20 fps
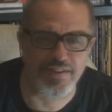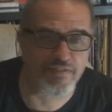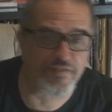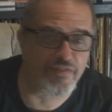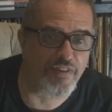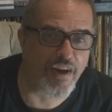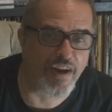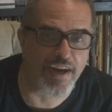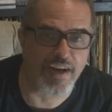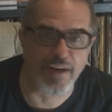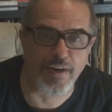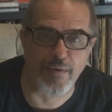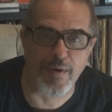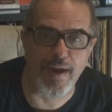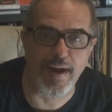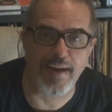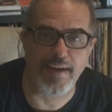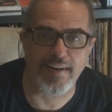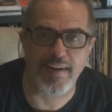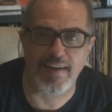They're fucking
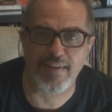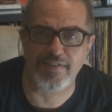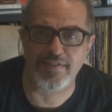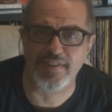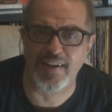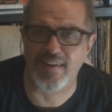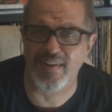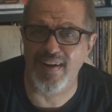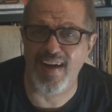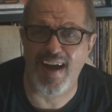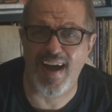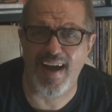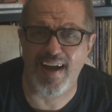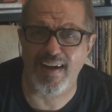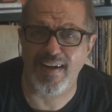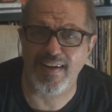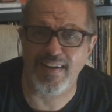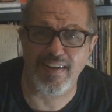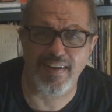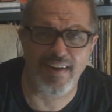great. And I was like,
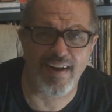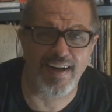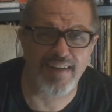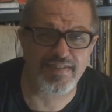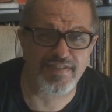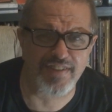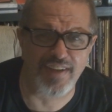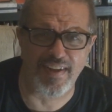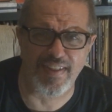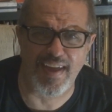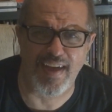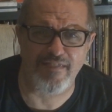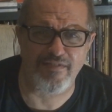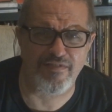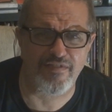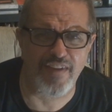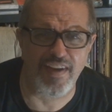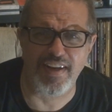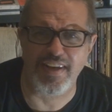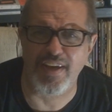ah, you know, I saw
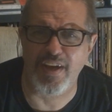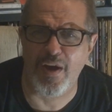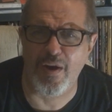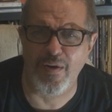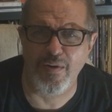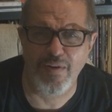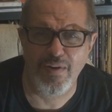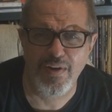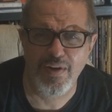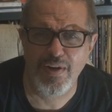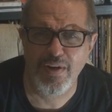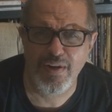that video.